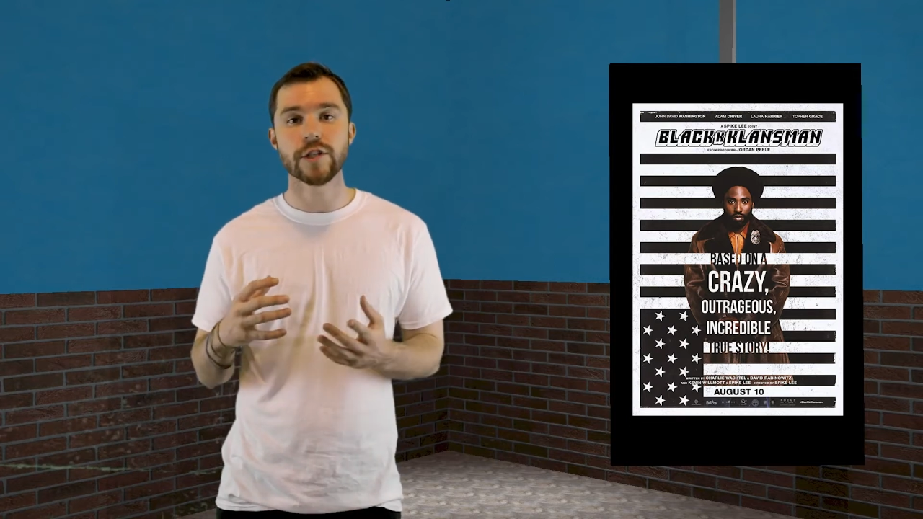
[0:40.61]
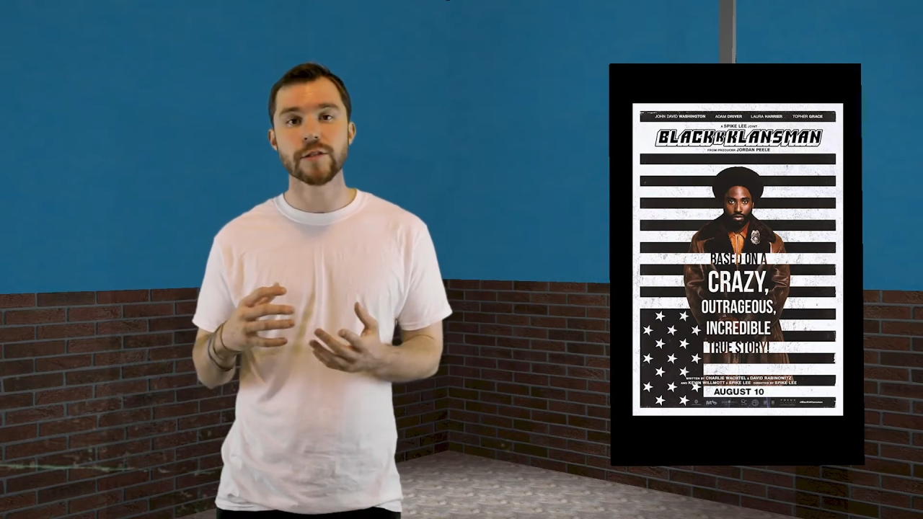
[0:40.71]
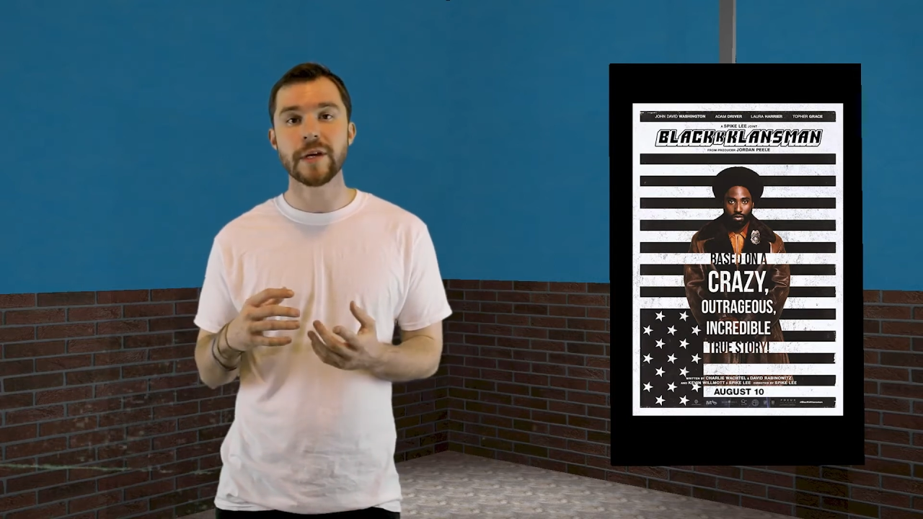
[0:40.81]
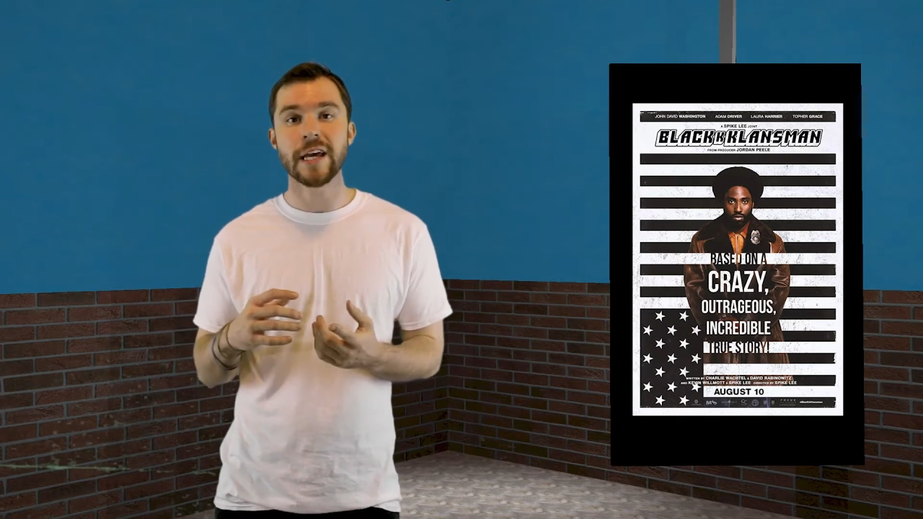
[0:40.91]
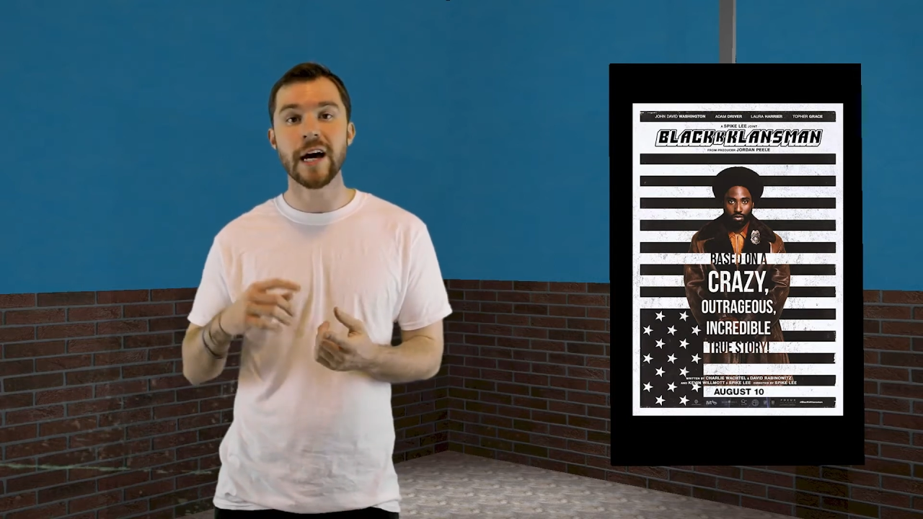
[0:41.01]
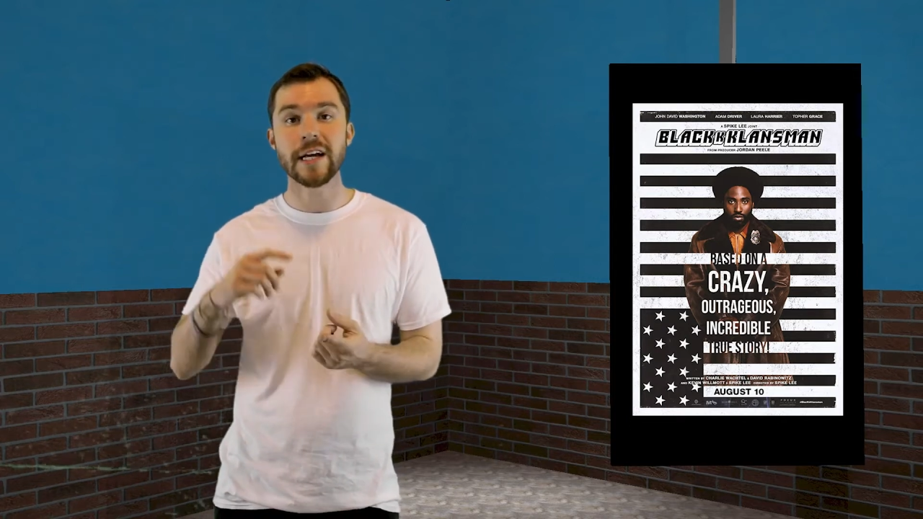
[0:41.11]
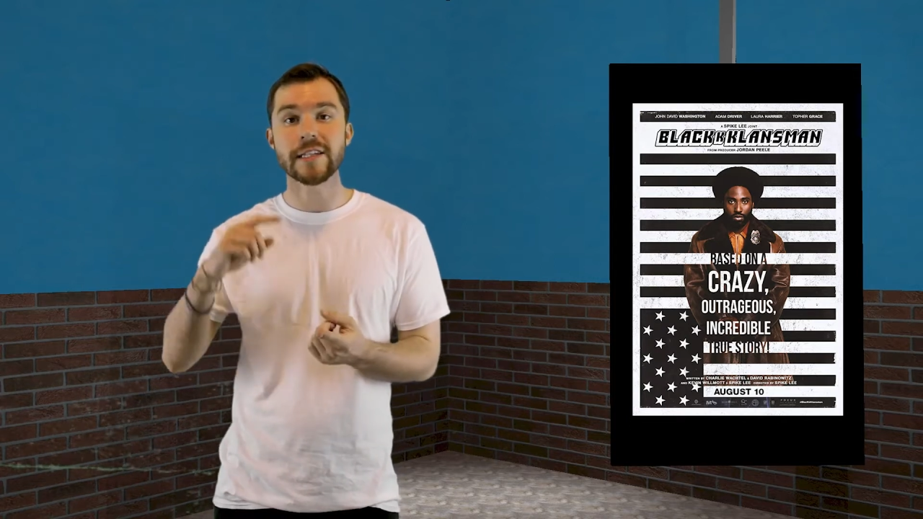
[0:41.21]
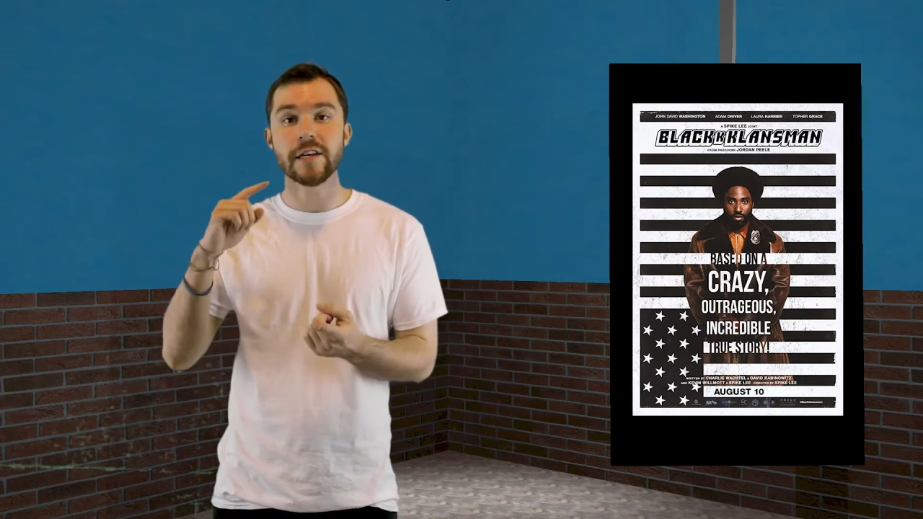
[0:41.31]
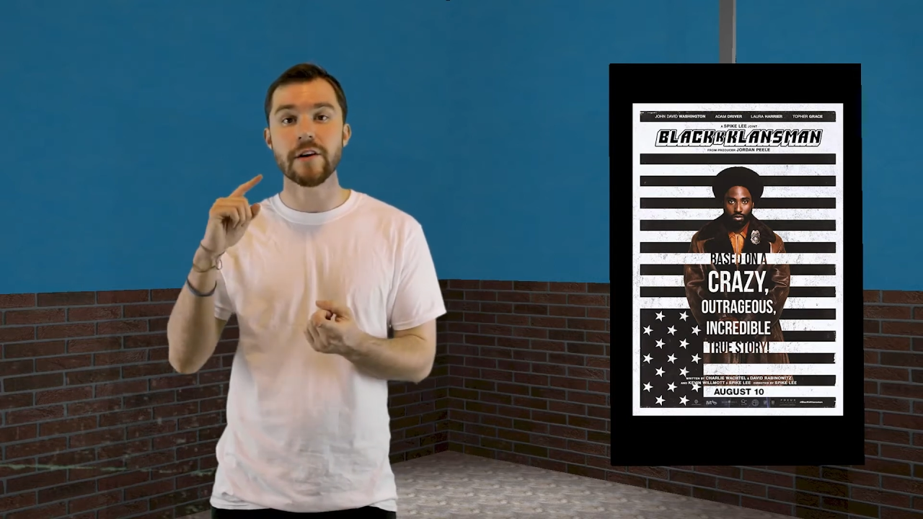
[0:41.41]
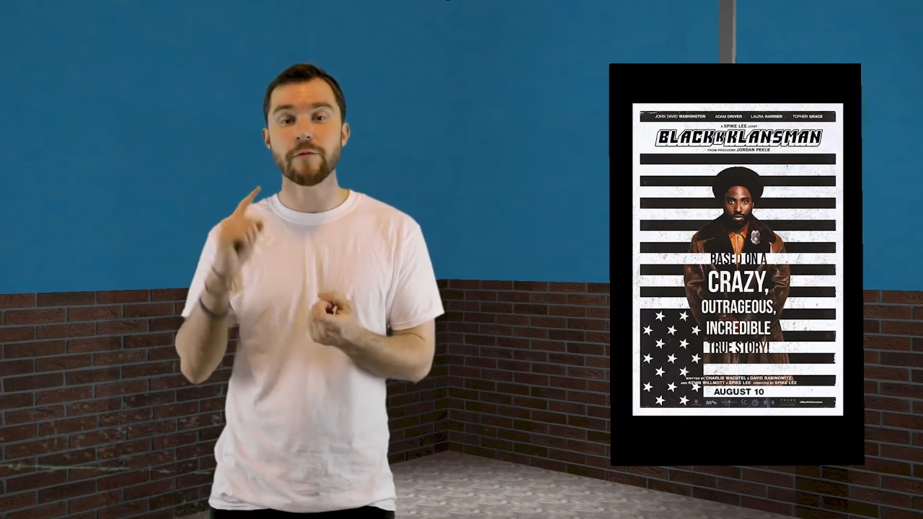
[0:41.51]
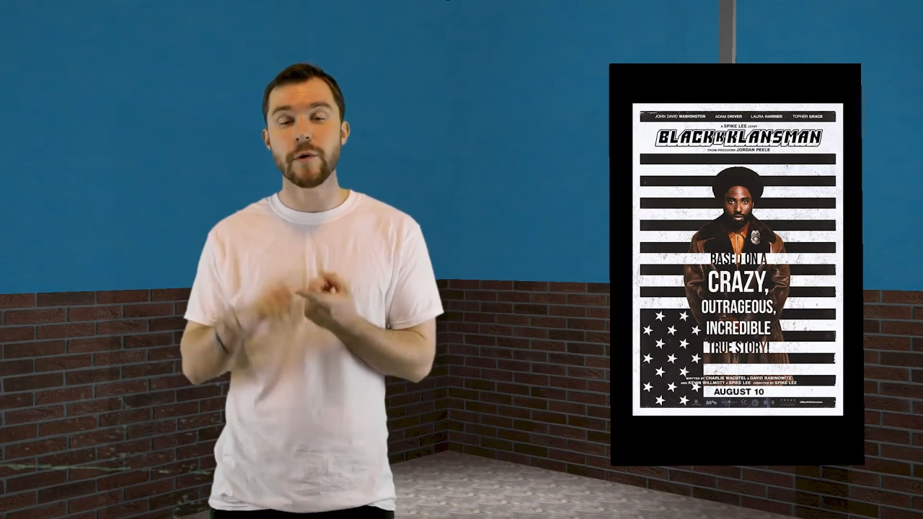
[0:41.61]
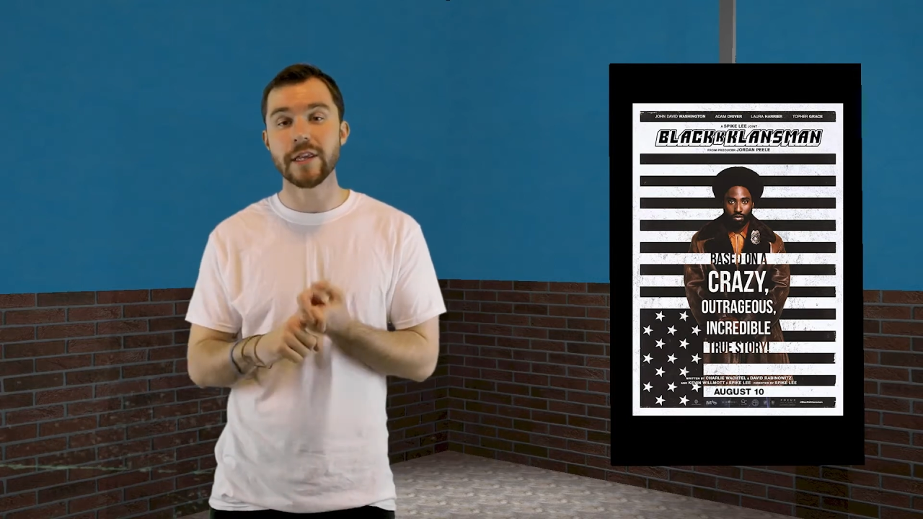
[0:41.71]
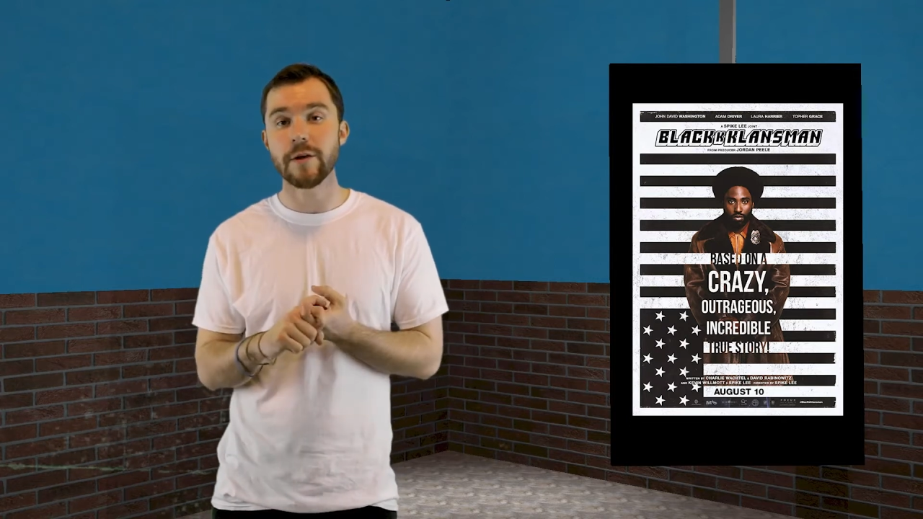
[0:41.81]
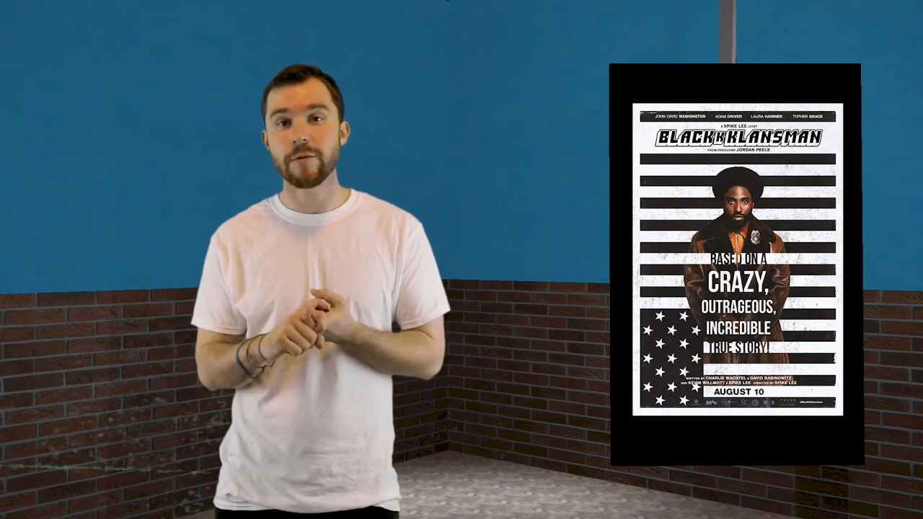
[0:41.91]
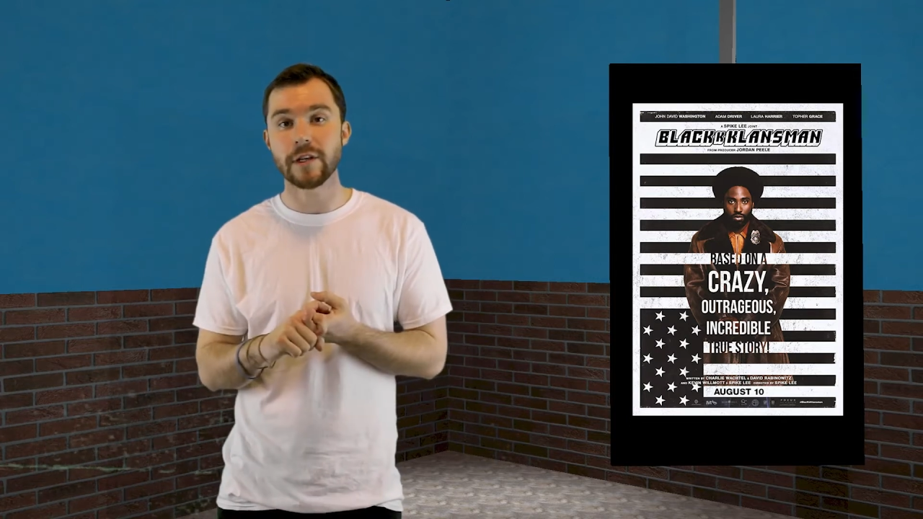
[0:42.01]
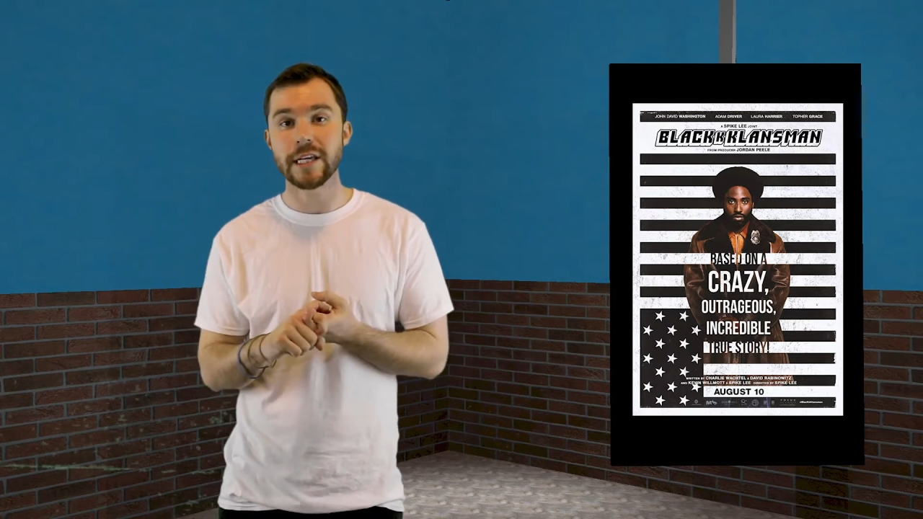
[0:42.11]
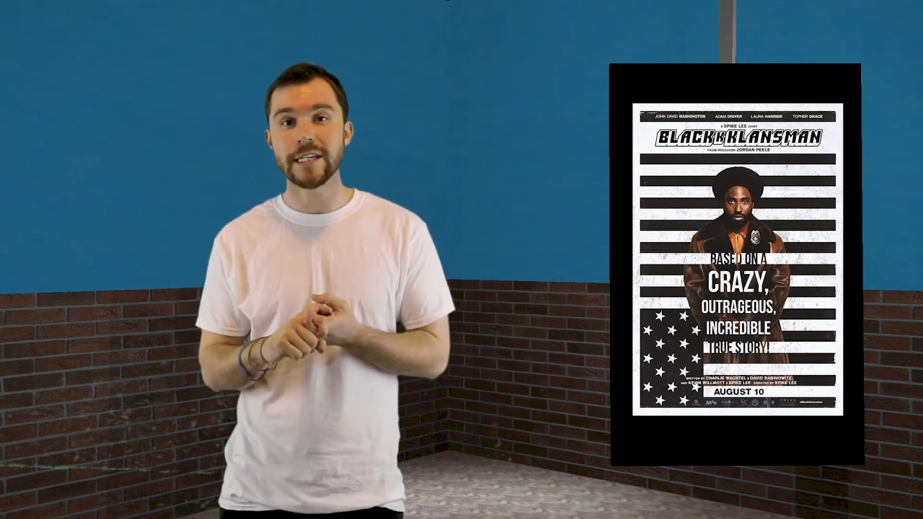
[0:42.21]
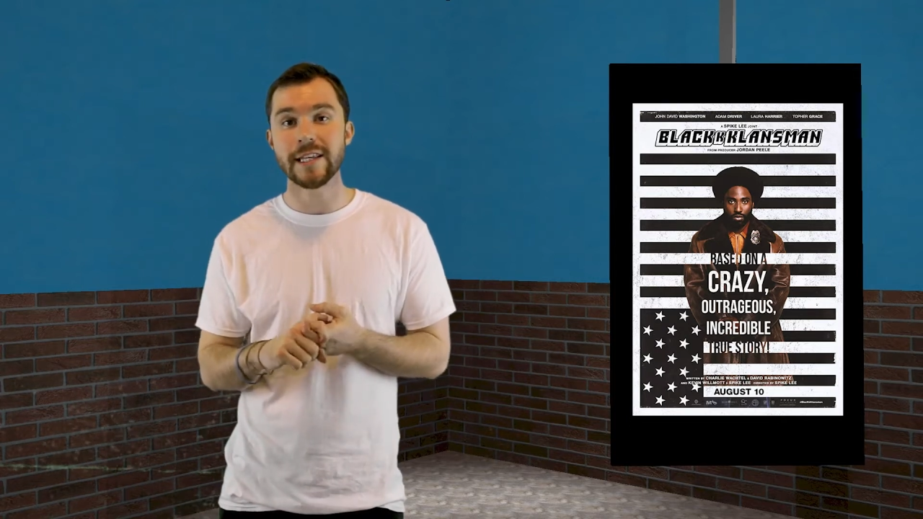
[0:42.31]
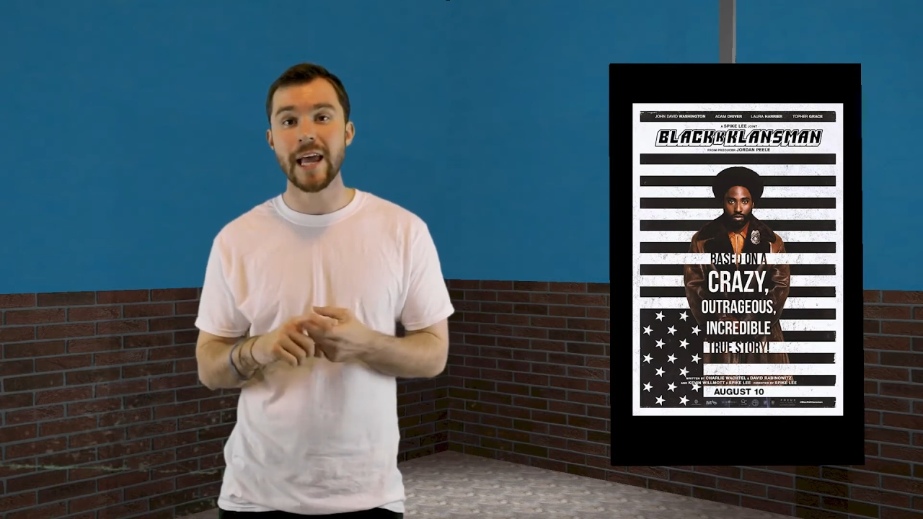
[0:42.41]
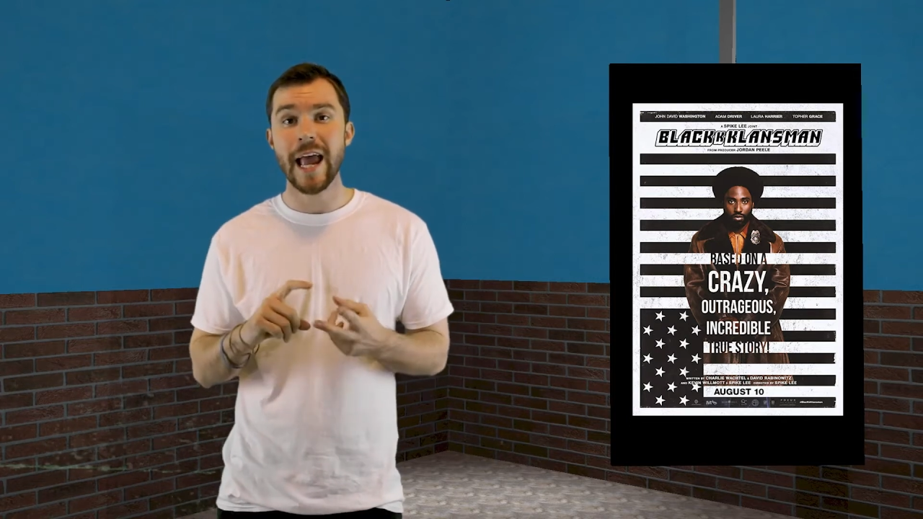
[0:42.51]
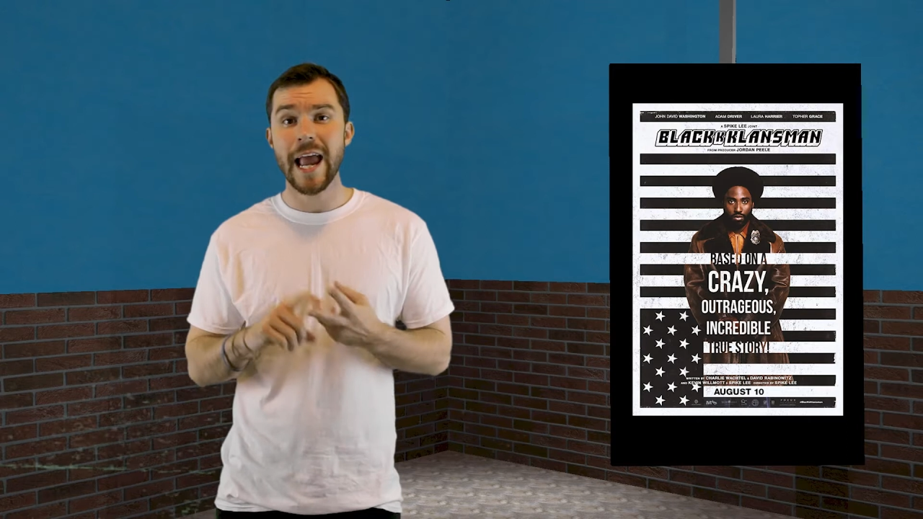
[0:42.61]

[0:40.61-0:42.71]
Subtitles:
just because of when they were released,